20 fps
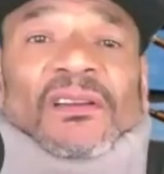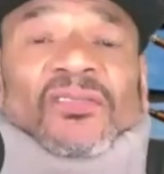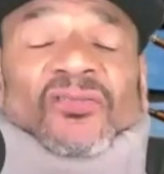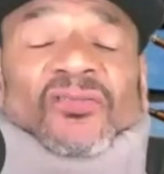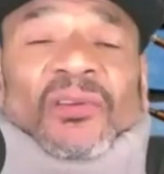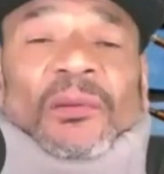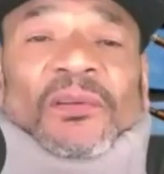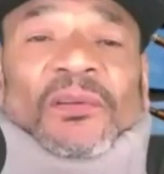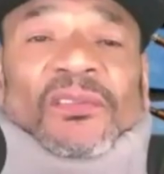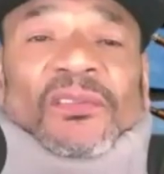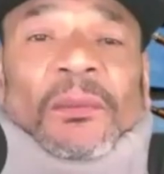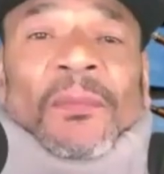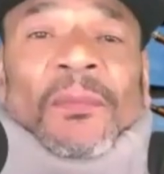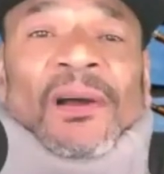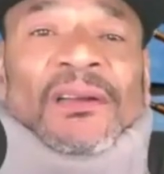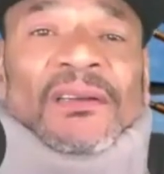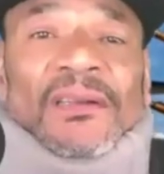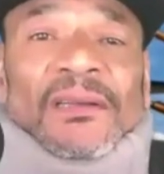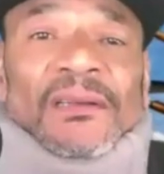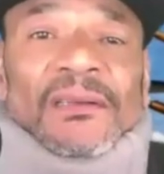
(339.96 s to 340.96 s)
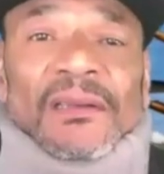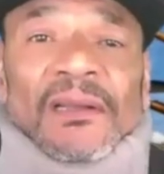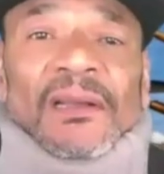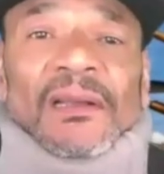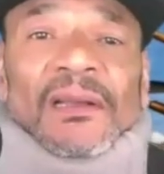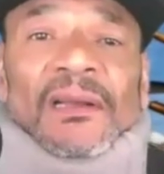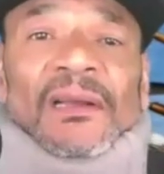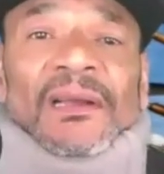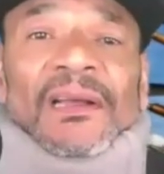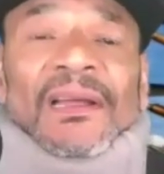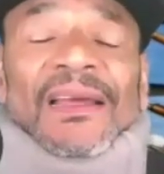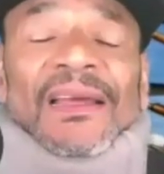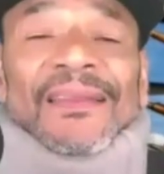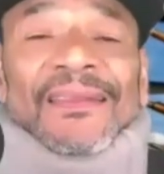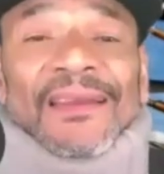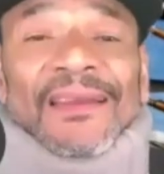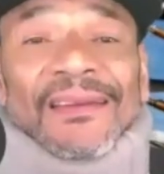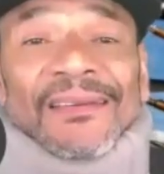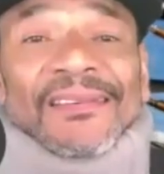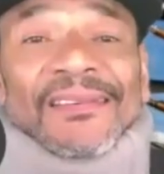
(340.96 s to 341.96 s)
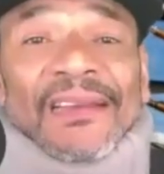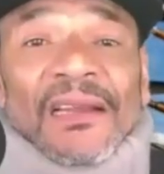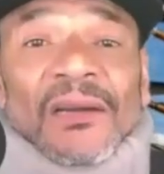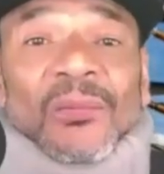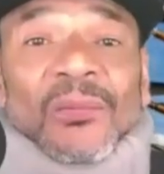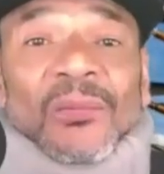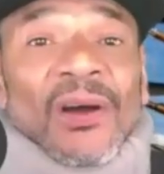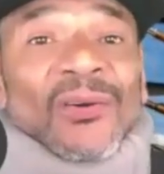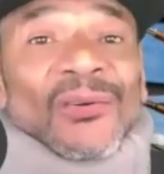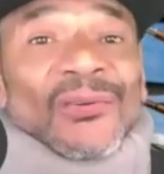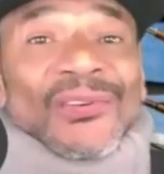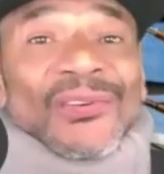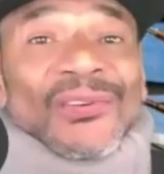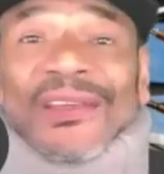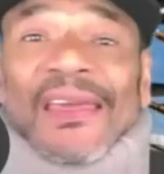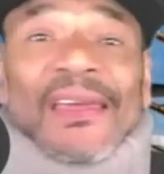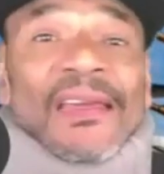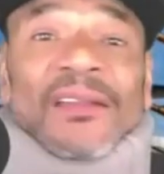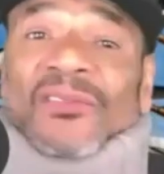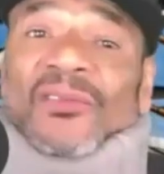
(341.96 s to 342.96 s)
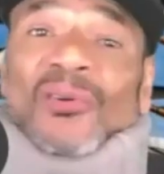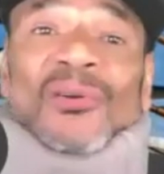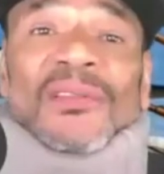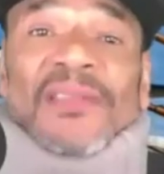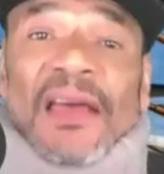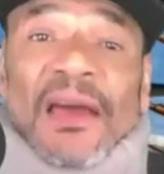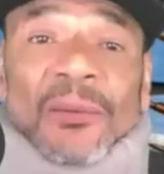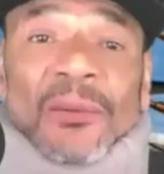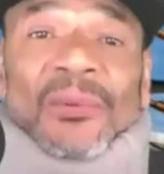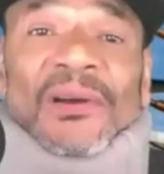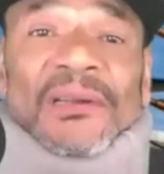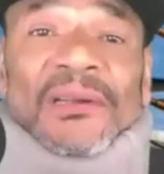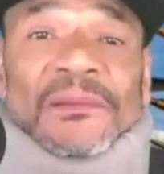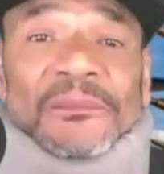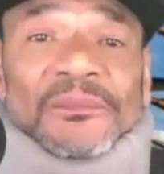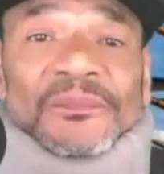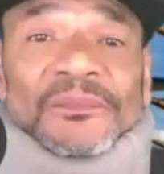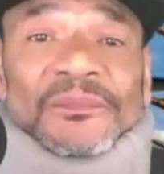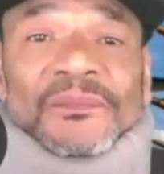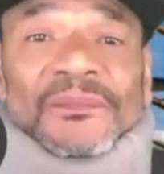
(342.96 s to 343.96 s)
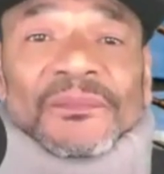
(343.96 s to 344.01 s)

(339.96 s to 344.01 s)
to distribute the money. And they said, Well, you can't do it that way.